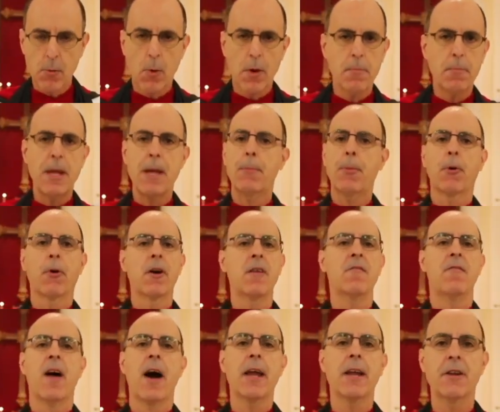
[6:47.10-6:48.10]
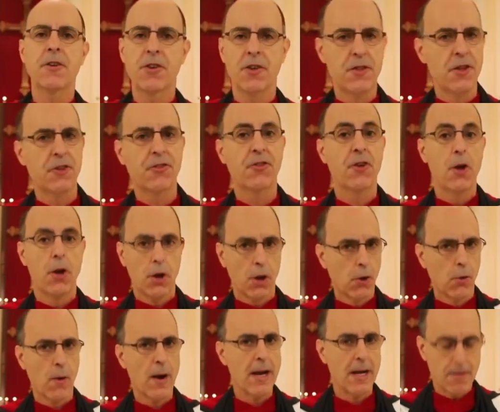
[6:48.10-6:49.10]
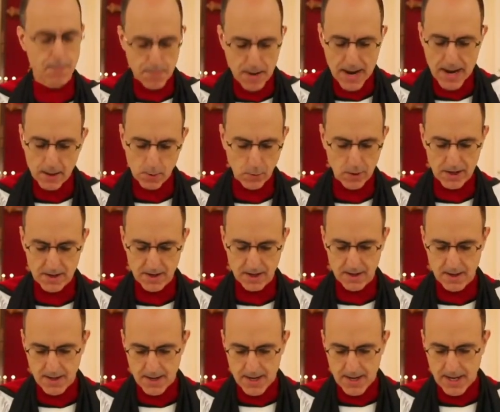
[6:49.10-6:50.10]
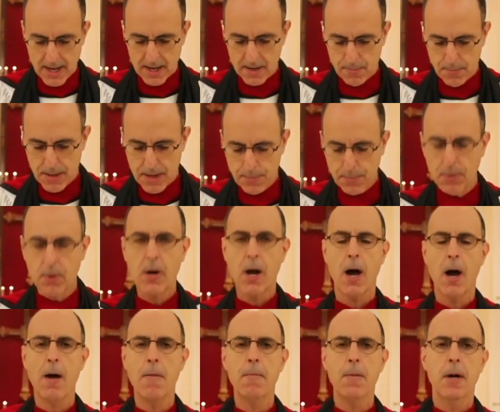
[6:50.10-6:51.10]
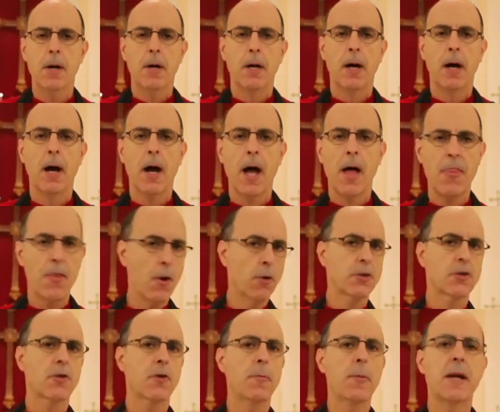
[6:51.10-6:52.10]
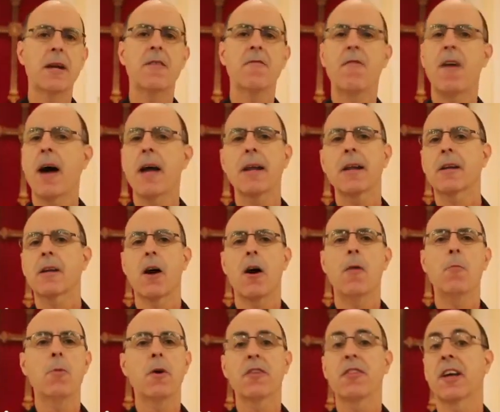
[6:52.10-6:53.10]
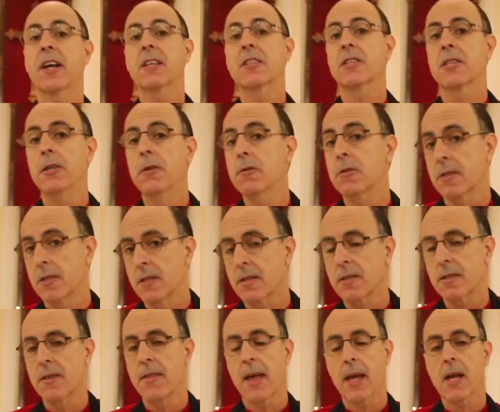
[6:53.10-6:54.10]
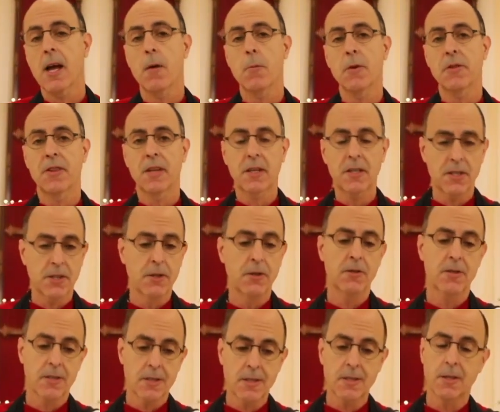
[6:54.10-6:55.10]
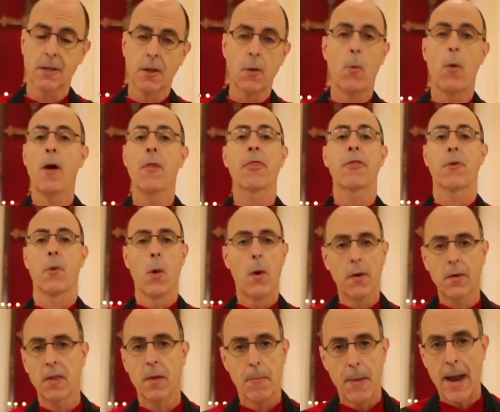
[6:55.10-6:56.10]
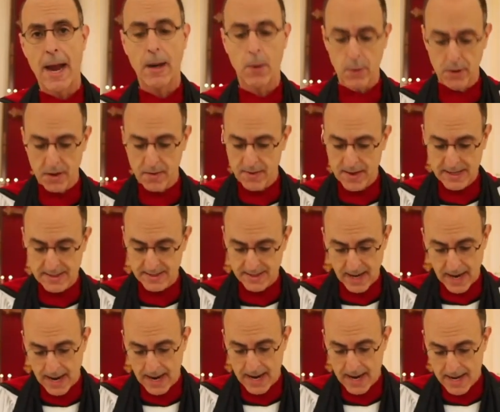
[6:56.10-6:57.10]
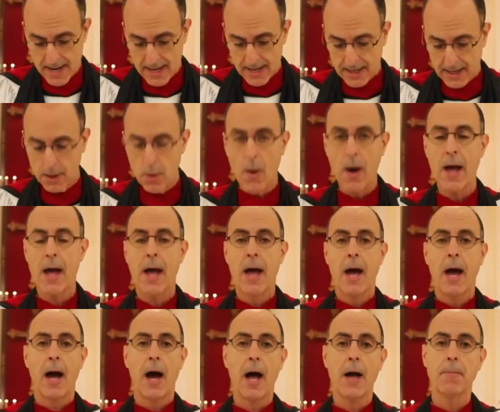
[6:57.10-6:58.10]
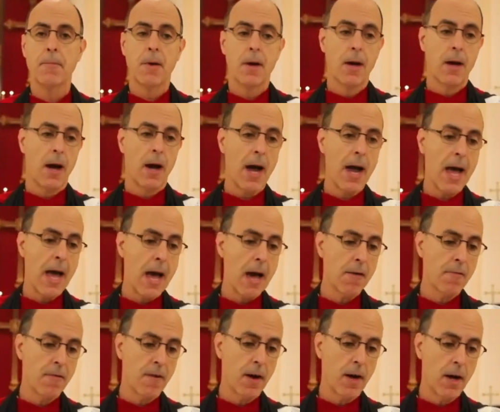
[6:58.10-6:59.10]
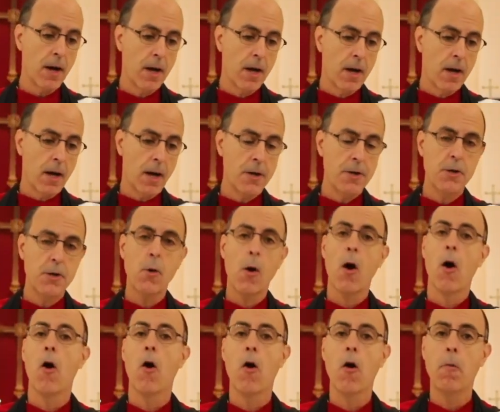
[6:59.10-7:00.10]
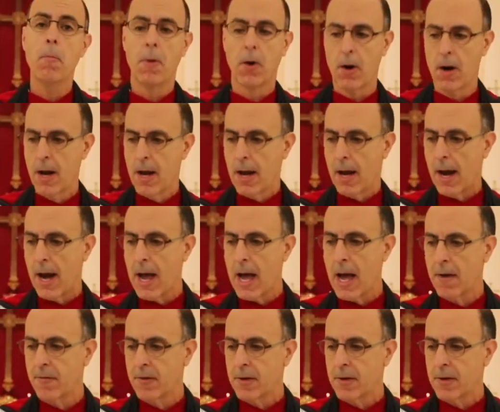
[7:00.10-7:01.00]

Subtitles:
people are invited to this great banquet, and people come, and those who have been invited come with excuses. And they come with excuses to the one throwing the banquet, and they say, you know, I have a new home, or I have